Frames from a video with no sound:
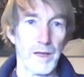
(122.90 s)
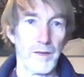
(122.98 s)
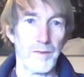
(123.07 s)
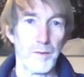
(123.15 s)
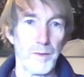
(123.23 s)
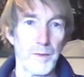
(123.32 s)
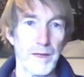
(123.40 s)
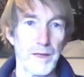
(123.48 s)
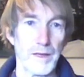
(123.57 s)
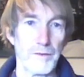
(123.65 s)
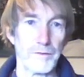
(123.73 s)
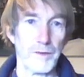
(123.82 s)
to
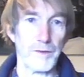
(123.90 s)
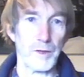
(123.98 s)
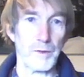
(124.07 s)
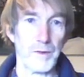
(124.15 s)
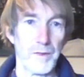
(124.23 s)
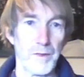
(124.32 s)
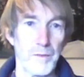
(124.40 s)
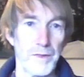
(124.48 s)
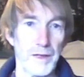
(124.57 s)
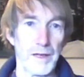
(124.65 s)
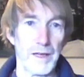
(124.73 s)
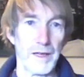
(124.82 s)
be following
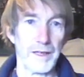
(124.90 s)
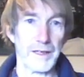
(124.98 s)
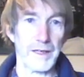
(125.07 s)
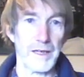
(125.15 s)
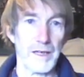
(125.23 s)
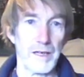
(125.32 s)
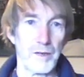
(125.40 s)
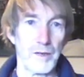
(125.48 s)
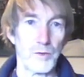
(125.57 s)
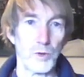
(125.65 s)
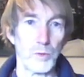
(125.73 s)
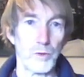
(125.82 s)
something like a
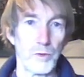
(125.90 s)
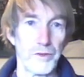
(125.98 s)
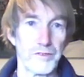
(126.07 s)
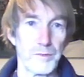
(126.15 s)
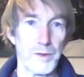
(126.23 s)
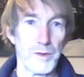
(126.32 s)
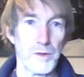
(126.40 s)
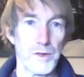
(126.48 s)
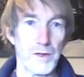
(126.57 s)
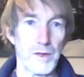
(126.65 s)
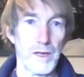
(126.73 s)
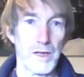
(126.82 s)
normal
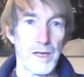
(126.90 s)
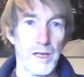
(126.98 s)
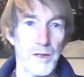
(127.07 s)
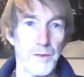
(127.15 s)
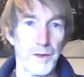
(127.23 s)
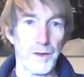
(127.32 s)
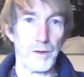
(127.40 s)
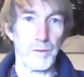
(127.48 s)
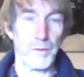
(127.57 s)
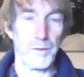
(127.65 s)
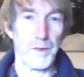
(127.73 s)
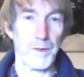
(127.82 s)
distribution. So
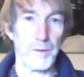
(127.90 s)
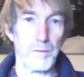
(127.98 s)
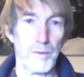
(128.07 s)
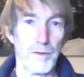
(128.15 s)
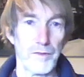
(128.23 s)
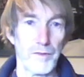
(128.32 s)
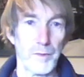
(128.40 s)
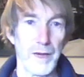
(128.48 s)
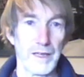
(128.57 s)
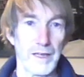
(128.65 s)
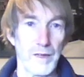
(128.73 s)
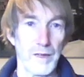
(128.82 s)
some of the
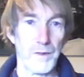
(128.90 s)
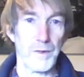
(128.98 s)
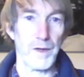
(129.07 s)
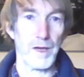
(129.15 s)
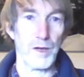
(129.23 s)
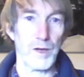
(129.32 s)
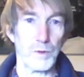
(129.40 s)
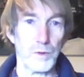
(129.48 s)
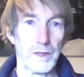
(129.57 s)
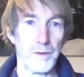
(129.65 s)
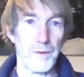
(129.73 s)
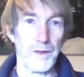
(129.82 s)
packets would
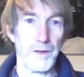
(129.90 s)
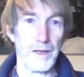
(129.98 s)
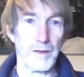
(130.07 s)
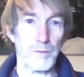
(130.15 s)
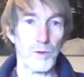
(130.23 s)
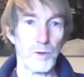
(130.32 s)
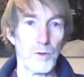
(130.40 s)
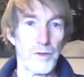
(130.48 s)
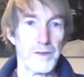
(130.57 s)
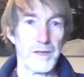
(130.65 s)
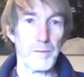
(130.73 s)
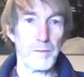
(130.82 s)
contain more than
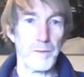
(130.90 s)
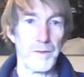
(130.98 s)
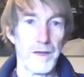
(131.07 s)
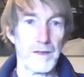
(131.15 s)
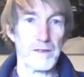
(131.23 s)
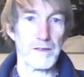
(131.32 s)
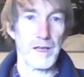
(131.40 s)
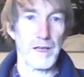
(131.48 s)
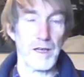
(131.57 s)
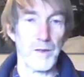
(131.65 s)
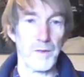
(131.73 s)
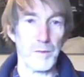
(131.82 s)
10%,
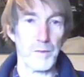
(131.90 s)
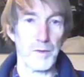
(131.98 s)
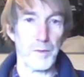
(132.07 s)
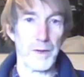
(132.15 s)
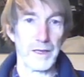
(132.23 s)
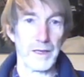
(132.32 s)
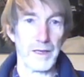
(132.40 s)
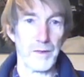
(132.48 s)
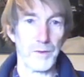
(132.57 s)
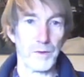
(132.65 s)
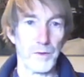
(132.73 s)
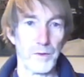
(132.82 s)
some of the
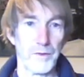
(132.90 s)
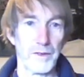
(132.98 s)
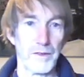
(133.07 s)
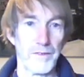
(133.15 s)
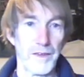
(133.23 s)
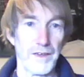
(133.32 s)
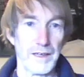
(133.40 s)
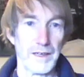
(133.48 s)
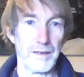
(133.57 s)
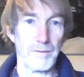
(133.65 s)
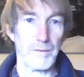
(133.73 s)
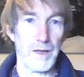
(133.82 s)
packets could
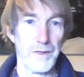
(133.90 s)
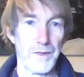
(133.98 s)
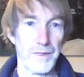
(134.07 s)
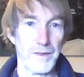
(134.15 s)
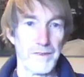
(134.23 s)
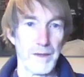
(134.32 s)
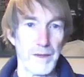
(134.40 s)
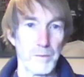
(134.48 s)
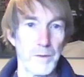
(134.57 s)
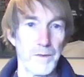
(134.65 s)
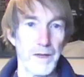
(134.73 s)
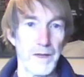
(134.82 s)
contain less than
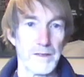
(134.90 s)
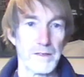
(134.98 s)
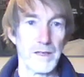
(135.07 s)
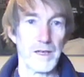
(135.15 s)
10%